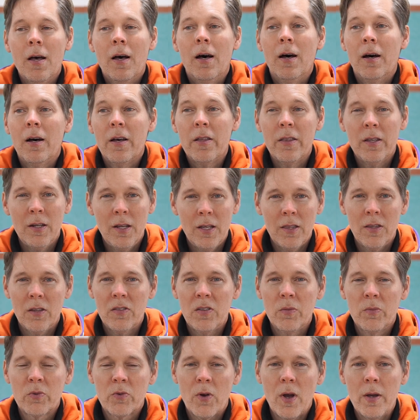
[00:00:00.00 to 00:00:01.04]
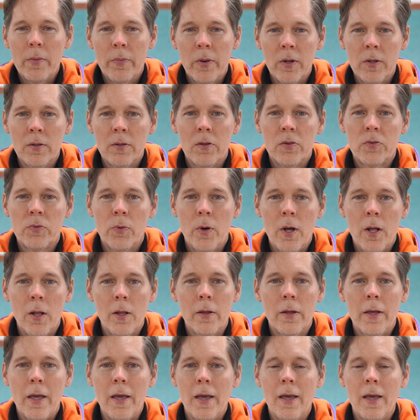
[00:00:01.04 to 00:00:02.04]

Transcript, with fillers: uh, then hit the subscribe button as well.